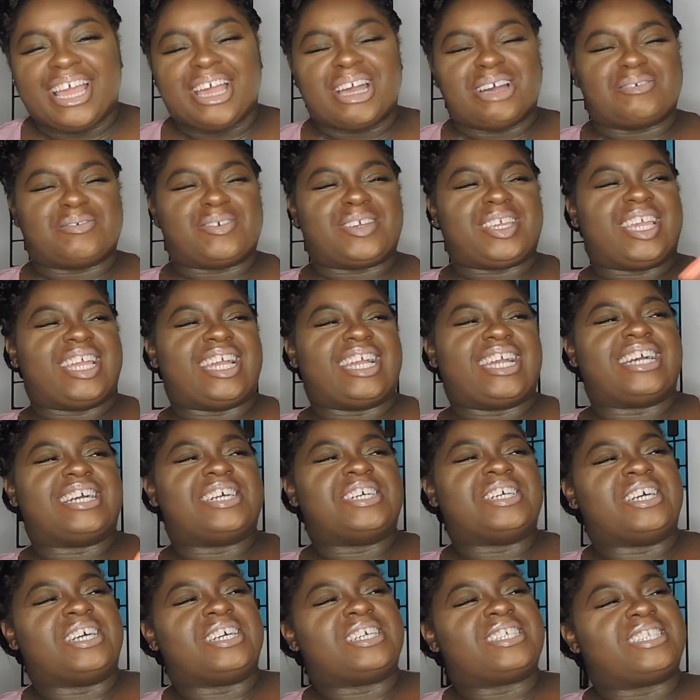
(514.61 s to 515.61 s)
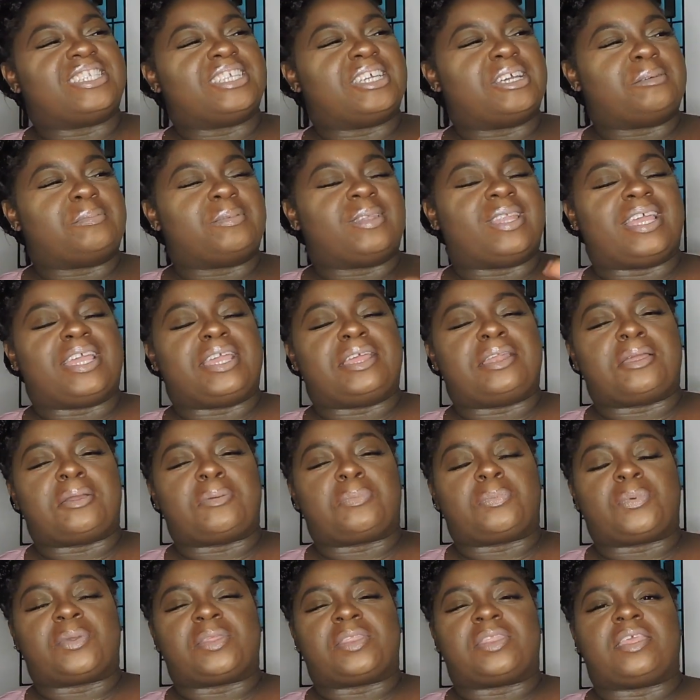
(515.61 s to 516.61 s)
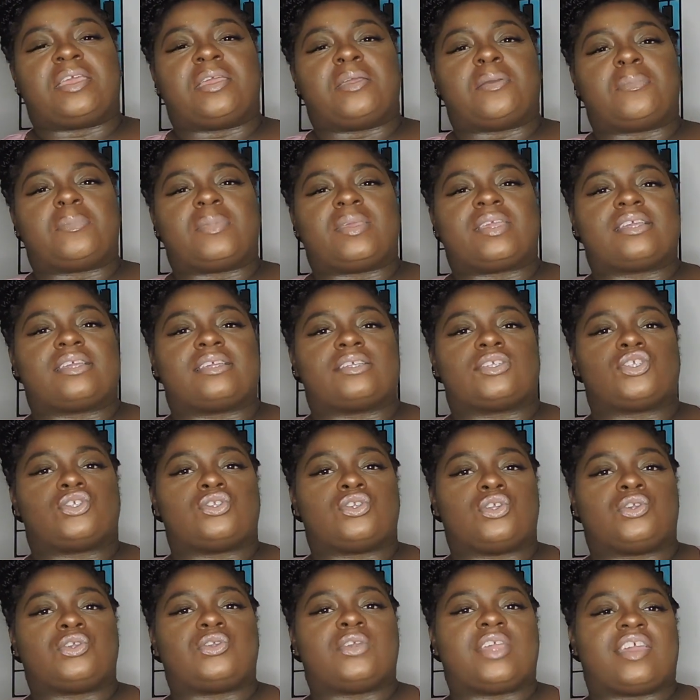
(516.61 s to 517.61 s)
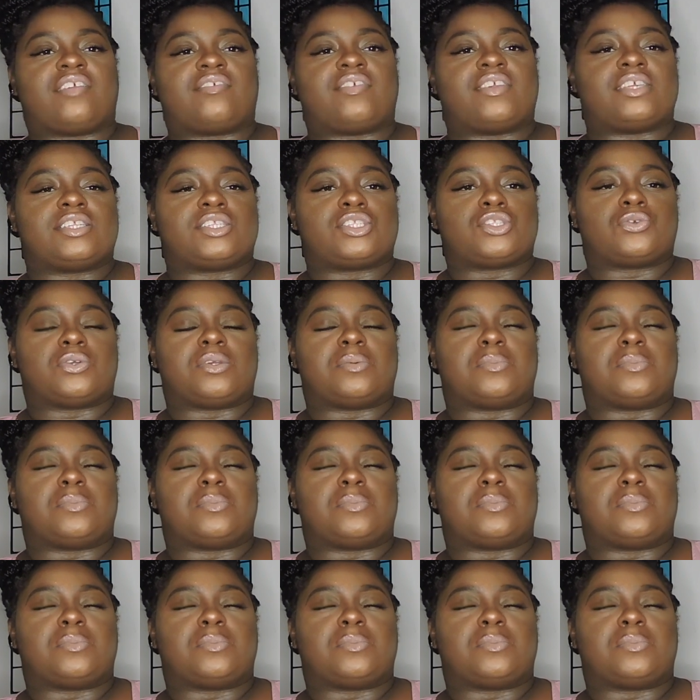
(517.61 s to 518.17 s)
But yeah, hugged up, laid up with them, because, you know, you have history.